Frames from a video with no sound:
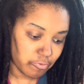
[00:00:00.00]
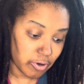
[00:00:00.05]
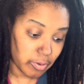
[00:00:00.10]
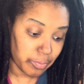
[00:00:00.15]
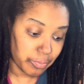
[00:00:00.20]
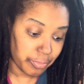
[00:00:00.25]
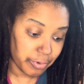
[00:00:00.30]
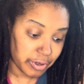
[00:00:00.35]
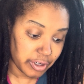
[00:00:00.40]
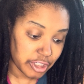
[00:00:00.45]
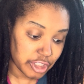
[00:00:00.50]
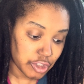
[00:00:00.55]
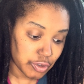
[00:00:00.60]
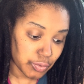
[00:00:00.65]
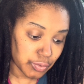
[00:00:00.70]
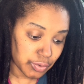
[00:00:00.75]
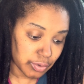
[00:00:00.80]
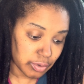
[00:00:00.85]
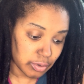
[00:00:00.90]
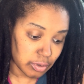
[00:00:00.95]
from British
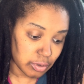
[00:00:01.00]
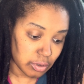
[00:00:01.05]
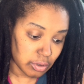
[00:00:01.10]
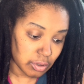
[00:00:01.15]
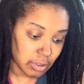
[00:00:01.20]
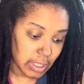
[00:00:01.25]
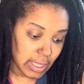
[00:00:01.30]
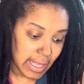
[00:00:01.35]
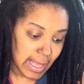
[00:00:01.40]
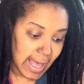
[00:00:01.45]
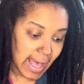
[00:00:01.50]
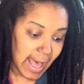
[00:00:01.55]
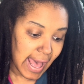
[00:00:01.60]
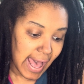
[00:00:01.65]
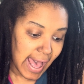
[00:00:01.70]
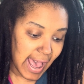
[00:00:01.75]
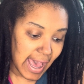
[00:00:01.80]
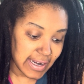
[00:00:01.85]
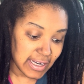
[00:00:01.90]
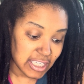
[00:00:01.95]
rule
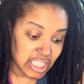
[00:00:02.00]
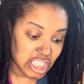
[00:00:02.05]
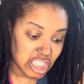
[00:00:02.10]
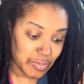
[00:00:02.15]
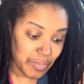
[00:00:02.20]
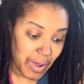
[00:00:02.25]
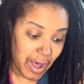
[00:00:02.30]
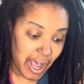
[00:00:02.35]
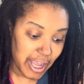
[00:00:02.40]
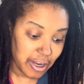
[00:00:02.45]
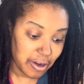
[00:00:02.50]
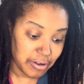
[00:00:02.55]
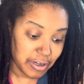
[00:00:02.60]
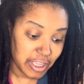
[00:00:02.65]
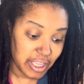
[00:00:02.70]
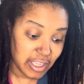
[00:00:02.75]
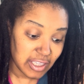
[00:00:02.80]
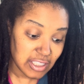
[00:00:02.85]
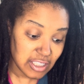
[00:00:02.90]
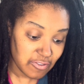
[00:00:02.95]
had inspired
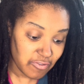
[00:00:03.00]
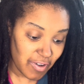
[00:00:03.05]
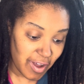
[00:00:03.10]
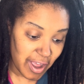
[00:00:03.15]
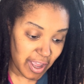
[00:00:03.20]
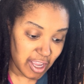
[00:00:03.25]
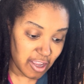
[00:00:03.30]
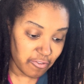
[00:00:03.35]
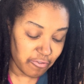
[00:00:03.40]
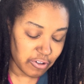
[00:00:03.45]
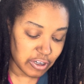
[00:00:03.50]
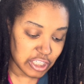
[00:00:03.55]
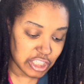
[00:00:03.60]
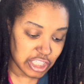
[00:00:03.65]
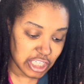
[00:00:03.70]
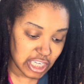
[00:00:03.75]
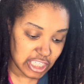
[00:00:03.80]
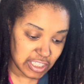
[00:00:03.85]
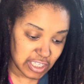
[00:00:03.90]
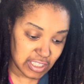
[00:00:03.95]
his fight for
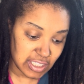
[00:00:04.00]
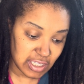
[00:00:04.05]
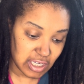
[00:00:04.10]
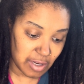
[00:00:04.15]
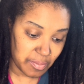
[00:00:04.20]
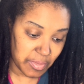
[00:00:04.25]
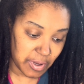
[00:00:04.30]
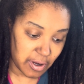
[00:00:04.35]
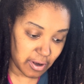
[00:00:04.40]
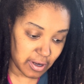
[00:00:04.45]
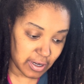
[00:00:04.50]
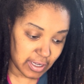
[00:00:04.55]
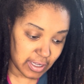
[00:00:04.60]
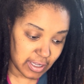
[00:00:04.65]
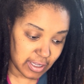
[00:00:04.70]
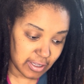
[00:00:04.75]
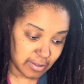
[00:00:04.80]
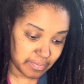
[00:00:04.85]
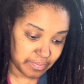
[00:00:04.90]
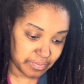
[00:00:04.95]
justice in
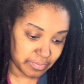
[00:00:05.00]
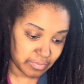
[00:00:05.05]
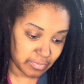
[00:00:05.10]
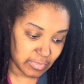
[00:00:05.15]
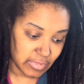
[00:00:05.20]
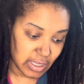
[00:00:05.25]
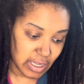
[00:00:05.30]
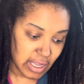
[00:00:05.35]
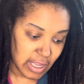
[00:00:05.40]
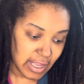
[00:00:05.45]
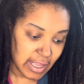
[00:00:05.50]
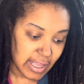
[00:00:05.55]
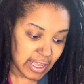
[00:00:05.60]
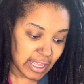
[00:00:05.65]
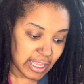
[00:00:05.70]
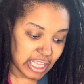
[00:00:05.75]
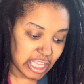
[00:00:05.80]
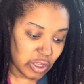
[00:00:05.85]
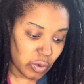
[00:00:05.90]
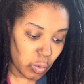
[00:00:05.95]
America.
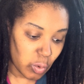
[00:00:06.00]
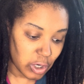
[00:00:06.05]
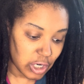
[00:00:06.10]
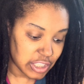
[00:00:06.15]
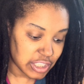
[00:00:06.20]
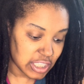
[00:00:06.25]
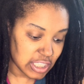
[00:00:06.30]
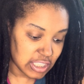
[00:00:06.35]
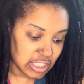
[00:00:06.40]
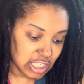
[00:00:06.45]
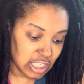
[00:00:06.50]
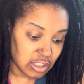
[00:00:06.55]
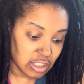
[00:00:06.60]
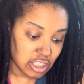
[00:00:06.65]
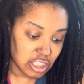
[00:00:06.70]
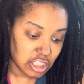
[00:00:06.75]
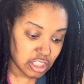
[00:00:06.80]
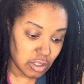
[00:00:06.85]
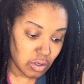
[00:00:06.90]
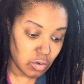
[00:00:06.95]
He wanted to see the
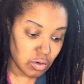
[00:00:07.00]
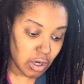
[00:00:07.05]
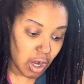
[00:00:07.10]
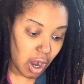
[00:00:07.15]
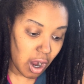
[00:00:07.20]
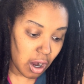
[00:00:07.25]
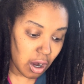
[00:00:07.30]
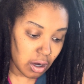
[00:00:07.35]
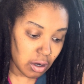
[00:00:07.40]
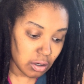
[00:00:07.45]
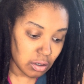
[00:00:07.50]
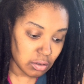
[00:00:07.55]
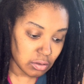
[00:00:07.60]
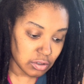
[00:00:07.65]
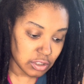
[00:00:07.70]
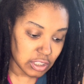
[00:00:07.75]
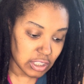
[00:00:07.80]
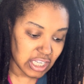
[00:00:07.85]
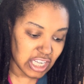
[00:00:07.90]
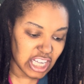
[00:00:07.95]

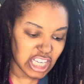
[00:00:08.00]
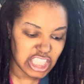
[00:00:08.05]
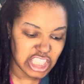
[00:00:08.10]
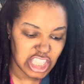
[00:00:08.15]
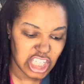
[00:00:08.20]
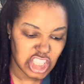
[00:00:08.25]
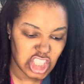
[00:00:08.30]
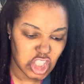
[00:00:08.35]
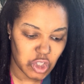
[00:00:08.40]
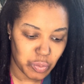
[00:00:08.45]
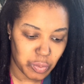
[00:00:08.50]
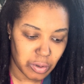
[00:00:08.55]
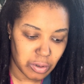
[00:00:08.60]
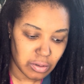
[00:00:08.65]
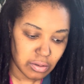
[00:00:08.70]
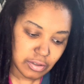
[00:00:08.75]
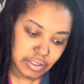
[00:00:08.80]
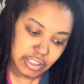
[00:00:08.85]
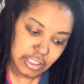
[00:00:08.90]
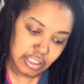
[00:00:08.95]
so-called
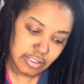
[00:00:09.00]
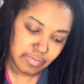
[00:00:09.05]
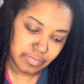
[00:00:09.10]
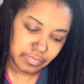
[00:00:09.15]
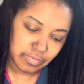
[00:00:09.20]
untouchables,